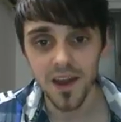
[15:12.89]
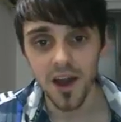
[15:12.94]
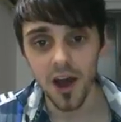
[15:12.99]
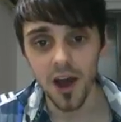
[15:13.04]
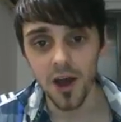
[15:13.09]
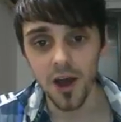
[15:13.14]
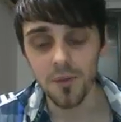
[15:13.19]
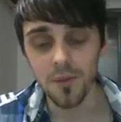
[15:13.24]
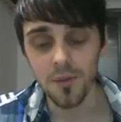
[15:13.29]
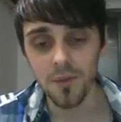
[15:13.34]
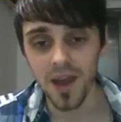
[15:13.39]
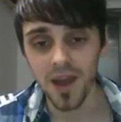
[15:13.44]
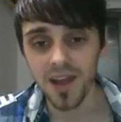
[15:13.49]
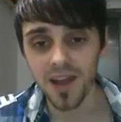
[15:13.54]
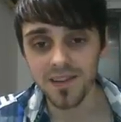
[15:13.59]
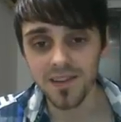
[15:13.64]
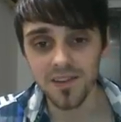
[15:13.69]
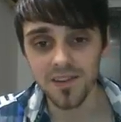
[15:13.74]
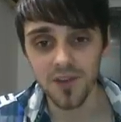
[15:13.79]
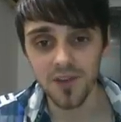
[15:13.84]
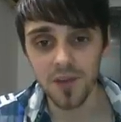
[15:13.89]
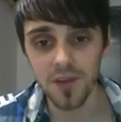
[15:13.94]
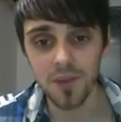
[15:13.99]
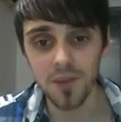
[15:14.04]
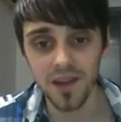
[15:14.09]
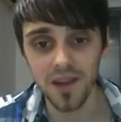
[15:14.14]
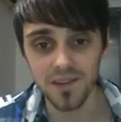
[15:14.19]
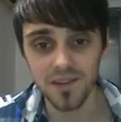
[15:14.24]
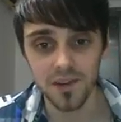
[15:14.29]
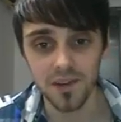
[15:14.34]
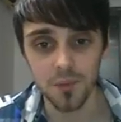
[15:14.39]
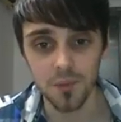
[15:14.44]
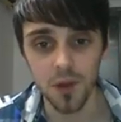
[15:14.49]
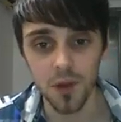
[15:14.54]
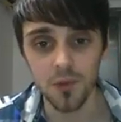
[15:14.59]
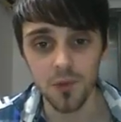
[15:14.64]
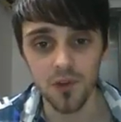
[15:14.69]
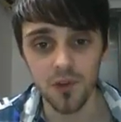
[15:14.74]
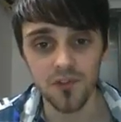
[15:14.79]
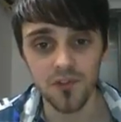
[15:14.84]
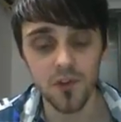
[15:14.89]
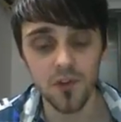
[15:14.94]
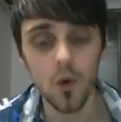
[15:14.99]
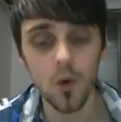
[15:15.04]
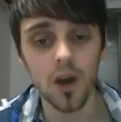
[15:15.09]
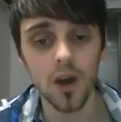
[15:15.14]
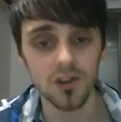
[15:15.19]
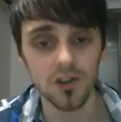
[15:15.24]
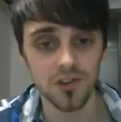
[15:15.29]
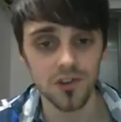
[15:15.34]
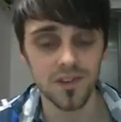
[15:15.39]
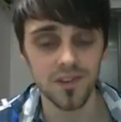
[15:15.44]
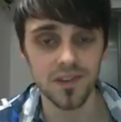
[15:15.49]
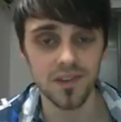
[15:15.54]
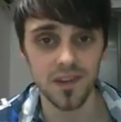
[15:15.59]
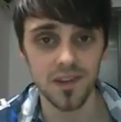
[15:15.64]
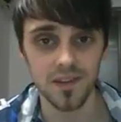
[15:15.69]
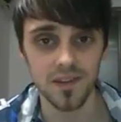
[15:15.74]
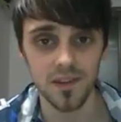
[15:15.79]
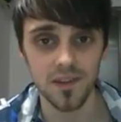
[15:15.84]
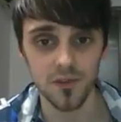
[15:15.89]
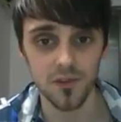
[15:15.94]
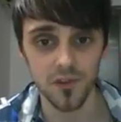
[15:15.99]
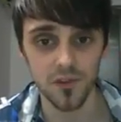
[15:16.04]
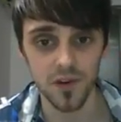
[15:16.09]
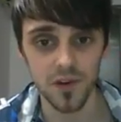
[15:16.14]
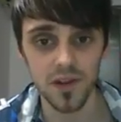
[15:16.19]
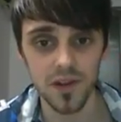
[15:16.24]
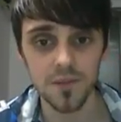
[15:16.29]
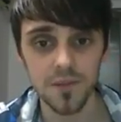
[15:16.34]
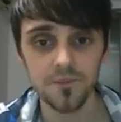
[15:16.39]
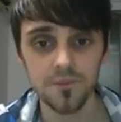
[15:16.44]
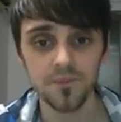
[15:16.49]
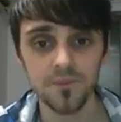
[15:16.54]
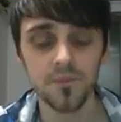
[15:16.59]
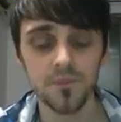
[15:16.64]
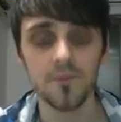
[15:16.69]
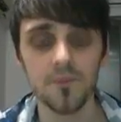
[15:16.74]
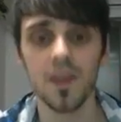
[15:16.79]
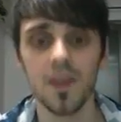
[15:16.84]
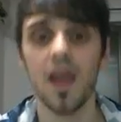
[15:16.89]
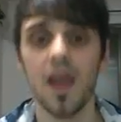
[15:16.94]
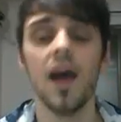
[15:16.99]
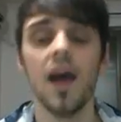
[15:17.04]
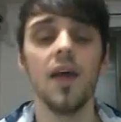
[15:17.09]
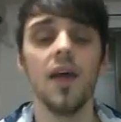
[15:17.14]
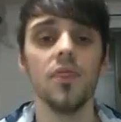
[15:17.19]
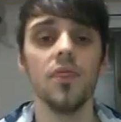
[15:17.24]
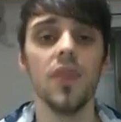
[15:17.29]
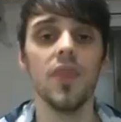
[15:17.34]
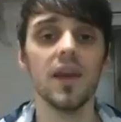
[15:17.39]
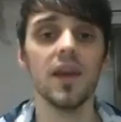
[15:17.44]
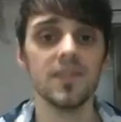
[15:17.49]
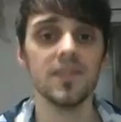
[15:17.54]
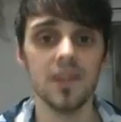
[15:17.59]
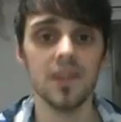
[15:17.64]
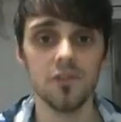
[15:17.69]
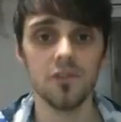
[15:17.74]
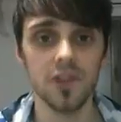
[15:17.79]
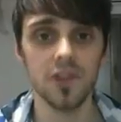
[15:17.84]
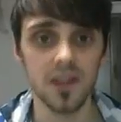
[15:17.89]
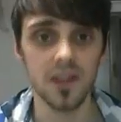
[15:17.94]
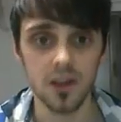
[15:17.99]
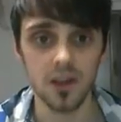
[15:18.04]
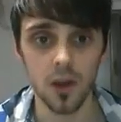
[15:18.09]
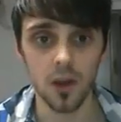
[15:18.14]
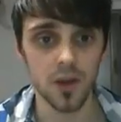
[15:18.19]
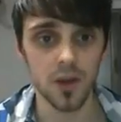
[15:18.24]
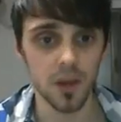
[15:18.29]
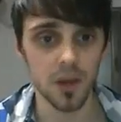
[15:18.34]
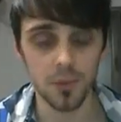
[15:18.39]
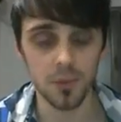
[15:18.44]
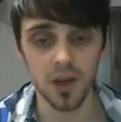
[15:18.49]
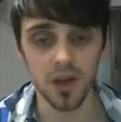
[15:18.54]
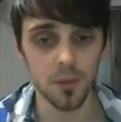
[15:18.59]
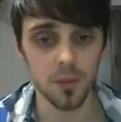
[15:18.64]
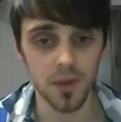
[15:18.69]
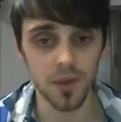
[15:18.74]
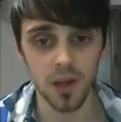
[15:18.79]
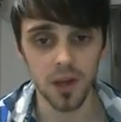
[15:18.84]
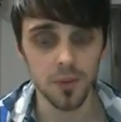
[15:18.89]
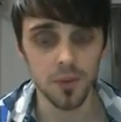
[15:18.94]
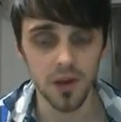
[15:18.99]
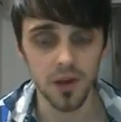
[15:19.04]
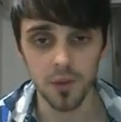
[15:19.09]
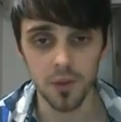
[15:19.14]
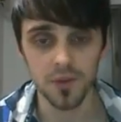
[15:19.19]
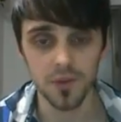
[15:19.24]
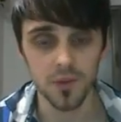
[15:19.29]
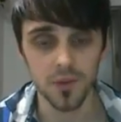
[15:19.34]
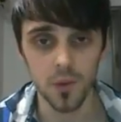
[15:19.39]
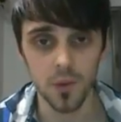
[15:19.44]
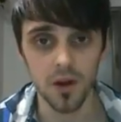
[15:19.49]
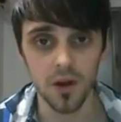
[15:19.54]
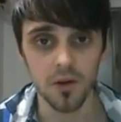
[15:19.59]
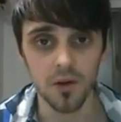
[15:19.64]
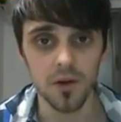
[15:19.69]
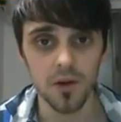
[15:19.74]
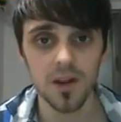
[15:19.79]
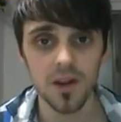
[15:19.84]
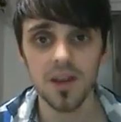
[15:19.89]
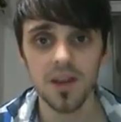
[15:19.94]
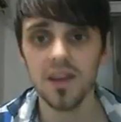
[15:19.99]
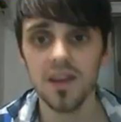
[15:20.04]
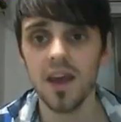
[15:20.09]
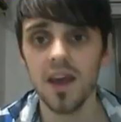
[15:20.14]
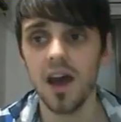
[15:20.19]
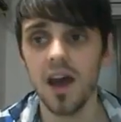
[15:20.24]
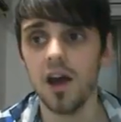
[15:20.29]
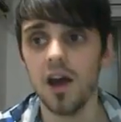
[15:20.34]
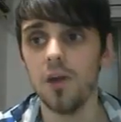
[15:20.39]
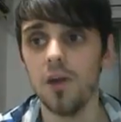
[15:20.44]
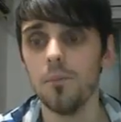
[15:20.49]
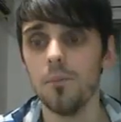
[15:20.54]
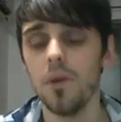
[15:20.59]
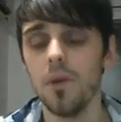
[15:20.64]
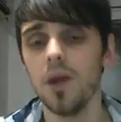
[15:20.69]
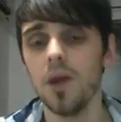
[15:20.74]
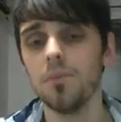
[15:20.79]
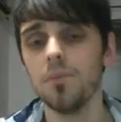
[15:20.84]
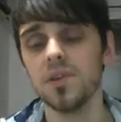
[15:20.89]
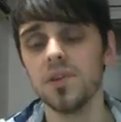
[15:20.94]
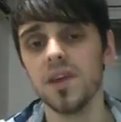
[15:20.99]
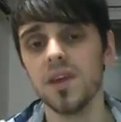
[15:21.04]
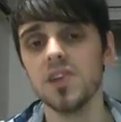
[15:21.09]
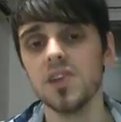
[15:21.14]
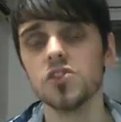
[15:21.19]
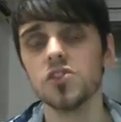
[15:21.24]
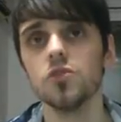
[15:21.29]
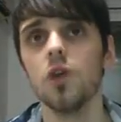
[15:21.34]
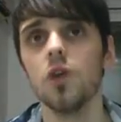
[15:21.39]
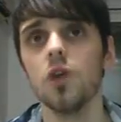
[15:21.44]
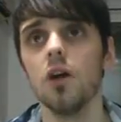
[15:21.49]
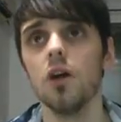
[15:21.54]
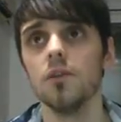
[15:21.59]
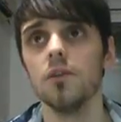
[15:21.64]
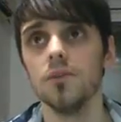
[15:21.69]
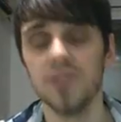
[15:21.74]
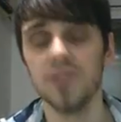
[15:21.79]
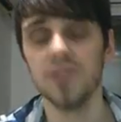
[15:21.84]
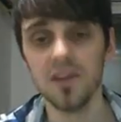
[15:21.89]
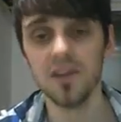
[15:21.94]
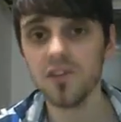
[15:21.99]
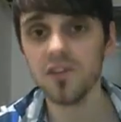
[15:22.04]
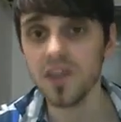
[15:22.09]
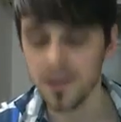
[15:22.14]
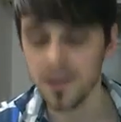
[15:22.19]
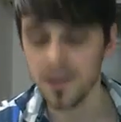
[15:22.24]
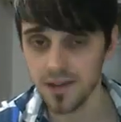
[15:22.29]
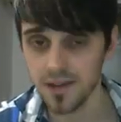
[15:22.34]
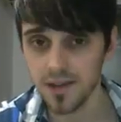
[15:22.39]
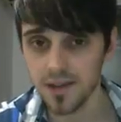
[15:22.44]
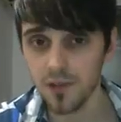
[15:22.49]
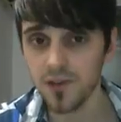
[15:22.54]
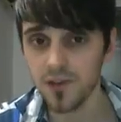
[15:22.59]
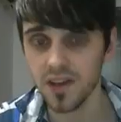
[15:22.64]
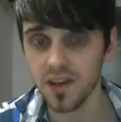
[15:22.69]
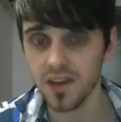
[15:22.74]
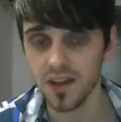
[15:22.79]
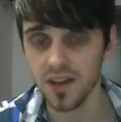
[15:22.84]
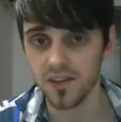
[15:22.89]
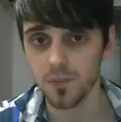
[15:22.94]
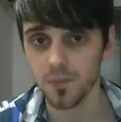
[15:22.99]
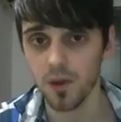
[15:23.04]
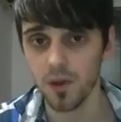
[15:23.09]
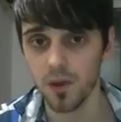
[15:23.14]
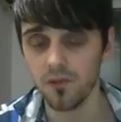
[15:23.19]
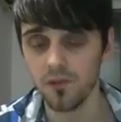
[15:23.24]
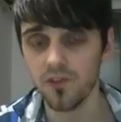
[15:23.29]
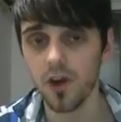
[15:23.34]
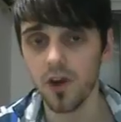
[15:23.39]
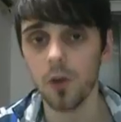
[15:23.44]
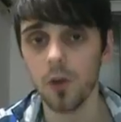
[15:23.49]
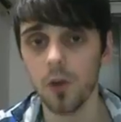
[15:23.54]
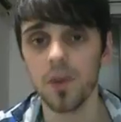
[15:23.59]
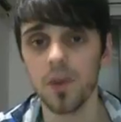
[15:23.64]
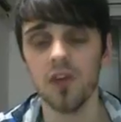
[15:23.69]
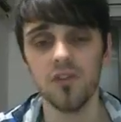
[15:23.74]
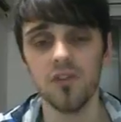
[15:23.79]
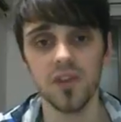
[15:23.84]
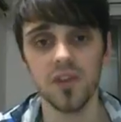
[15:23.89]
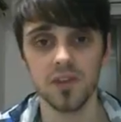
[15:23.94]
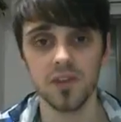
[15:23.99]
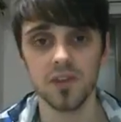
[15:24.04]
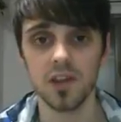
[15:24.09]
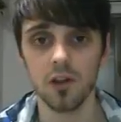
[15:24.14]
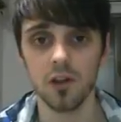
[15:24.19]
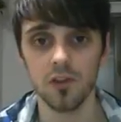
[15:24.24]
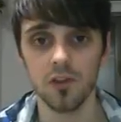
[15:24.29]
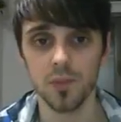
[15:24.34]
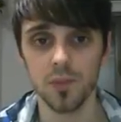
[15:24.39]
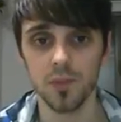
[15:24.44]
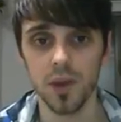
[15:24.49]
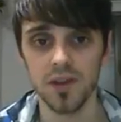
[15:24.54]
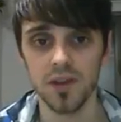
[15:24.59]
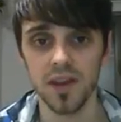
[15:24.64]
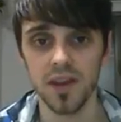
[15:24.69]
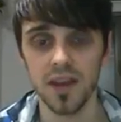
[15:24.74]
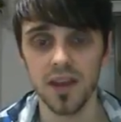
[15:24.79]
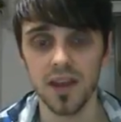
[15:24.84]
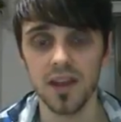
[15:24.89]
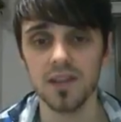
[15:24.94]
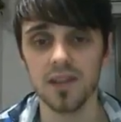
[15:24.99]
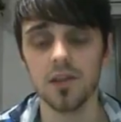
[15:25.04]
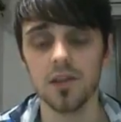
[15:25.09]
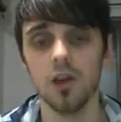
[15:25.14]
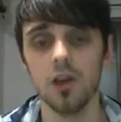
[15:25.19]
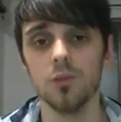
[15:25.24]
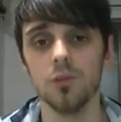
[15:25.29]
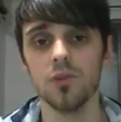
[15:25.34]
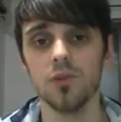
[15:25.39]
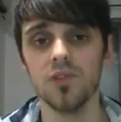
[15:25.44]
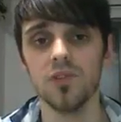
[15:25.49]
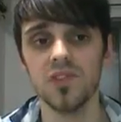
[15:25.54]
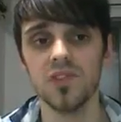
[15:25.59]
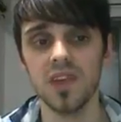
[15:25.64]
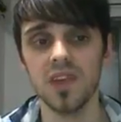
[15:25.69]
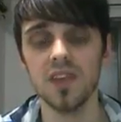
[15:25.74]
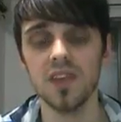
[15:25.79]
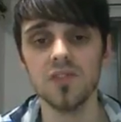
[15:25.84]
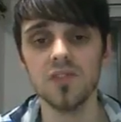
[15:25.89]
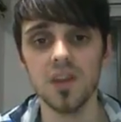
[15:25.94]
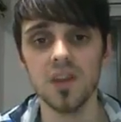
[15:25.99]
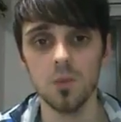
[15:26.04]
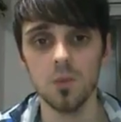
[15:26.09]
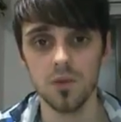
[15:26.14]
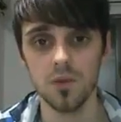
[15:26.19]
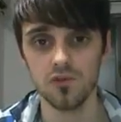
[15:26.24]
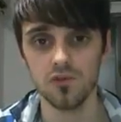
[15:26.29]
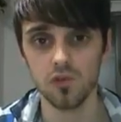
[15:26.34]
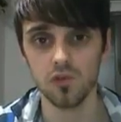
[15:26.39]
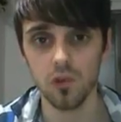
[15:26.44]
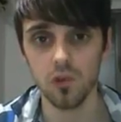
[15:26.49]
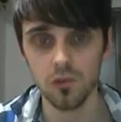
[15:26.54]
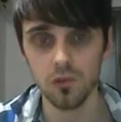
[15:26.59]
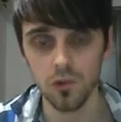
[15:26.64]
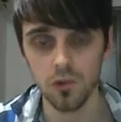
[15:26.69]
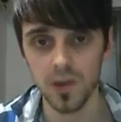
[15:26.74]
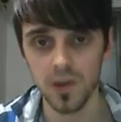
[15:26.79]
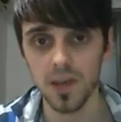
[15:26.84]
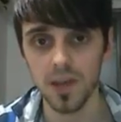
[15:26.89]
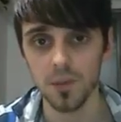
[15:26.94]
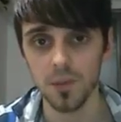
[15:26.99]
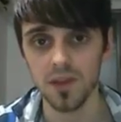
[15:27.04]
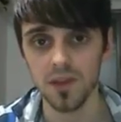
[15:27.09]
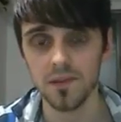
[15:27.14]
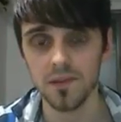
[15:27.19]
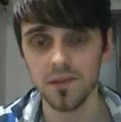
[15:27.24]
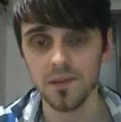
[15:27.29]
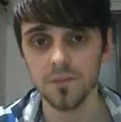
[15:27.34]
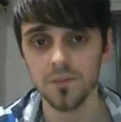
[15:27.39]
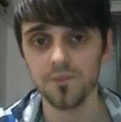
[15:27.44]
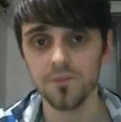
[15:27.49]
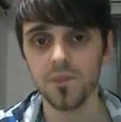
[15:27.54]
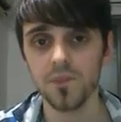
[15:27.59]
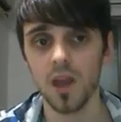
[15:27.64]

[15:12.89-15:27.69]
My active ad packs at the moment are 463, and that's definitely going up and up and up and up as well. My potential goal, definitely next month, I'll be at $50 per day in terms of safety withdrawal limits.